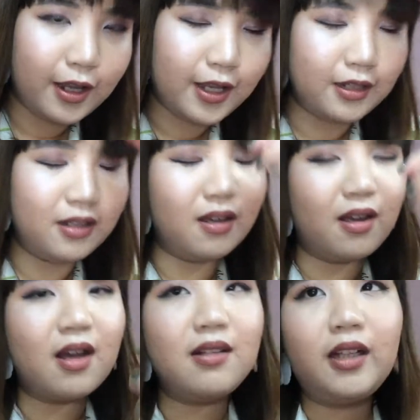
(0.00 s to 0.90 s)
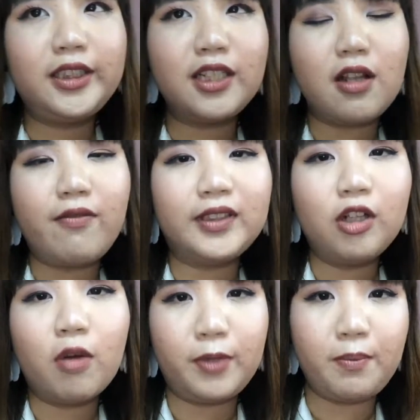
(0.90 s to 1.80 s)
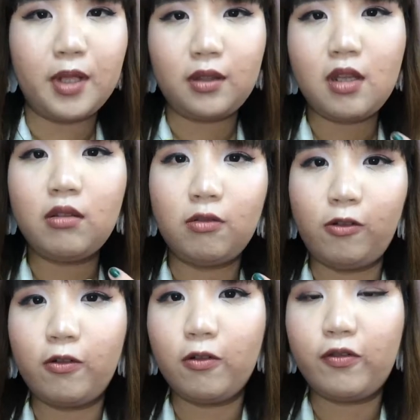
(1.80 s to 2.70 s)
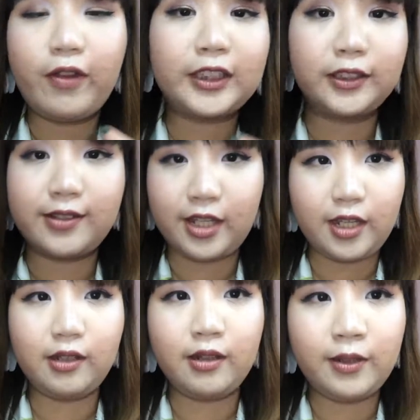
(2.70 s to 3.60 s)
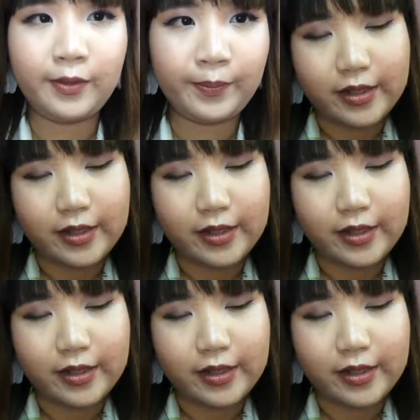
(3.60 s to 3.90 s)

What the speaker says: and the color is like very complementing to fair skin.